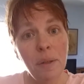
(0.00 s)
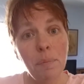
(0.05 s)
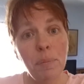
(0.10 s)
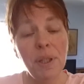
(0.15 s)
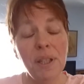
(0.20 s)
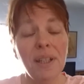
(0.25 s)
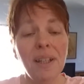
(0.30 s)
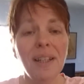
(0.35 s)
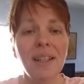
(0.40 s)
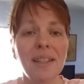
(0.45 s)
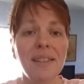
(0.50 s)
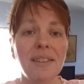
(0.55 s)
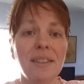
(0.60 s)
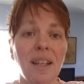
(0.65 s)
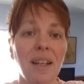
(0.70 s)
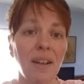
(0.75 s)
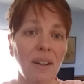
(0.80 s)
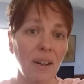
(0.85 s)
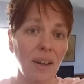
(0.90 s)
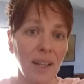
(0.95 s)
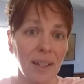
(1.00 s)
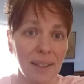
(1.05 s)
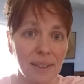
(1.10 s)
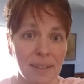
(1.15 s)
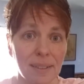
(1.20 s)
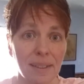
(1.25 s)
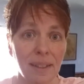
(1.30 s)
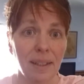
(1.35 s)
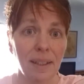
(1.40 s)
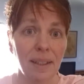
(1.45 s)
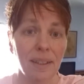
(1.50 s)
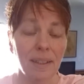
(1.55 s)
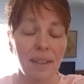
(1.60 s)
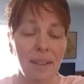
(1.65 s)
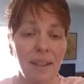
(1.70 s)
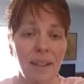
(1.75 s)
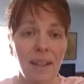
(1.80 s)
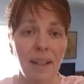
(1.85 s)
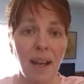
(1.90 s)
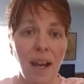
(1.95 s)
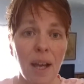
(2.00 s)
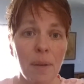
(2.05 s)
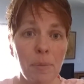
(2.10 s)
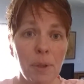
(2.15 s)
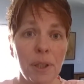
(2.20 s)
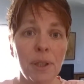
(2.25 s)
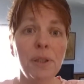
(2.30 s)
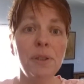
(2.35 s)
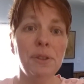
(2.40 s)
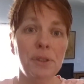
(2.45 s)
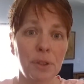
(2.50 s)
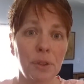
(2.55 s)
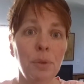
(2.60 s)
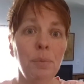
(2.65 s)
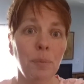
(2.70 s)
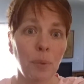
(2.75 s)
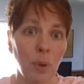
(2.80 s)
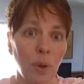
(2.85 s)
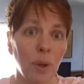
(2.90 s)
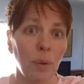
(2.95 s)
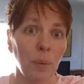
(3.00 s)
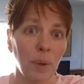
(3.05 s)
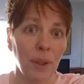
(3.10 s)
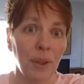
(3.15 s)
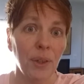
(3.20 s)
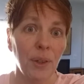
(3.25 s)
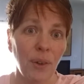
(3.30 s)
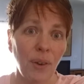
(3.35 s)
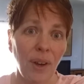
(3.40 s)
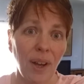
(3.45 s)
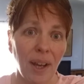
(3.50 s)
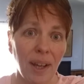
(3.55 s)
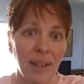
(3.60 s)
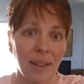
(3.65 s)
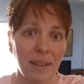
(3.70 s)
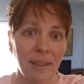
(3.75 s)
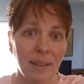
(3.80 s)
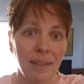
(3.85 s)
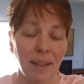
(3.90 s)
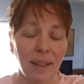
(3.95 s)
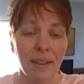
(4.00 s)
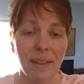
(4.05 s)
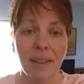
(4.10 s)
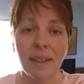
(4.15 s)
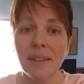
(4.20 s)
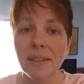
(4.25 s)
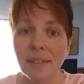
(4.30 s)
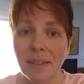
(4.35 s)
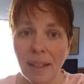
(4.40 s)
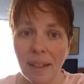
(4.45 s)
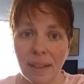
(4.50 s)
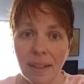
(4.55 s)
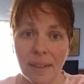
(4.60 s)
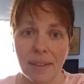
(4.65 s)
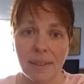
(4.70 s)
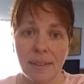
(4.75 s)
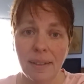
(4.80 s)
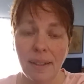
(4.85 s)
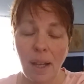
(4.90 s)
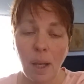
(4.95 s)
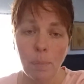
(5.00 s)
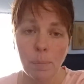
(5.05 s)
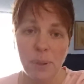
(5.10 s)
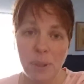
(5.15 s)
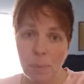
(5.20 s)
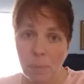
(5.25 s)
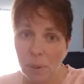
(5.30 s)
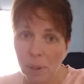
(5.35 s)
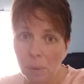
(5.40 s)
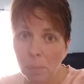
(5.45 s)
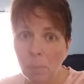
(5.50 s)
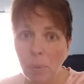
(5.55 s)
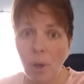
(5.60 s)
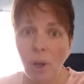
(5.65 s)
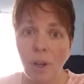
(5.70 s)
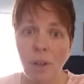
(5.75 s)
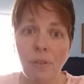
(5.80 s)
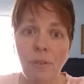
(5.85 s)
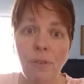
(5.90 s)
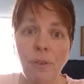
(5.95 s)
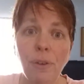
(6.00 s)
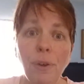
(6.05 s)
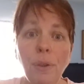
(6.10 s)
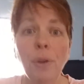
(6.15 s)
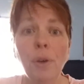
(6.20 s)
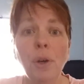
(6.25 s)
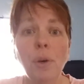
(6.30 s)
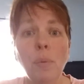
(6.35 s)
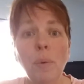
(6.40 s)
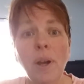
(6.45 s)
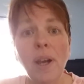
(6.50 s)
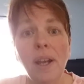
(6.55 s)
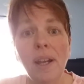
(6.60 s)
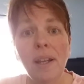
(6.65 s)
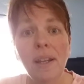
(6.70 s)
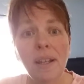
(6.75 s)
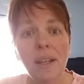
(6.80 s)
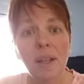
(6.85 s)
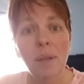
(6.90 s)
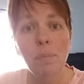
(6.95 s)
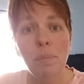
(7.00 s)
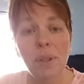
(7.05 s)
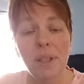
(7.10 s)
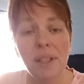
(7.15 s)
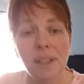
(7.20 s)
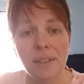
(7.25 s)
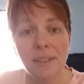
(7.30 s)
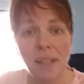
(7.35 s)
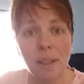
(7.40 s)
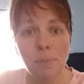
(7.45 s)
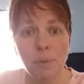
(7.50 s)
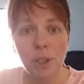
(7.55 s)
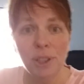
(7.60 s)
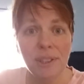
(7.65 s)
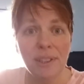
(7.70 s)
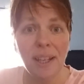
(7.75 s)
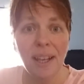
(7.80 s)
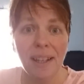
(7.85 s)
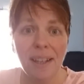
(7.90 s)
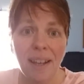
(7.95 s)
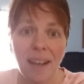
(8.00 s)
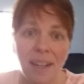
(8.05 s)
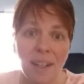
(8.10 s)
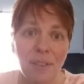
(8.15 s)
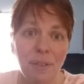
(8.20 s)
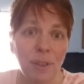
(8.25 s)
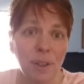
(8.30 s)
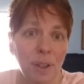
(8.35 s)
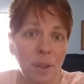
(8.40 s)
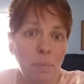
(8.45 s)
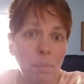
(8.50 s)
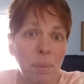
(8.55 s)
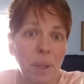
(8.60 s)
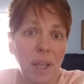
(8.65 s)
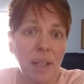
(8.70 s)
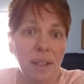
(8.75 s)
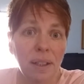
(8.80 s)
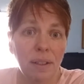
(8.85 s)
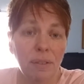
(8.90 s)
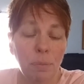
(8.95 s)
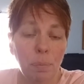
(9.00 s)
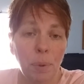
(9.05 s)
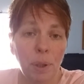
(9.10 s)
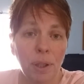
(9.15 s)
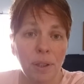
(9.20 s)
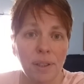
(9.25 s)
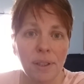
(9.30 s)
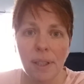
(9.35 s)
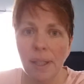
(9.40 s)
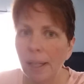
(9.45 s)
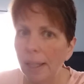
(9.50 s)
Because honestly, I'm going to do more with it on. I'm going to take the steps. I'm going to park further away because I'm just that kind of a competitive person.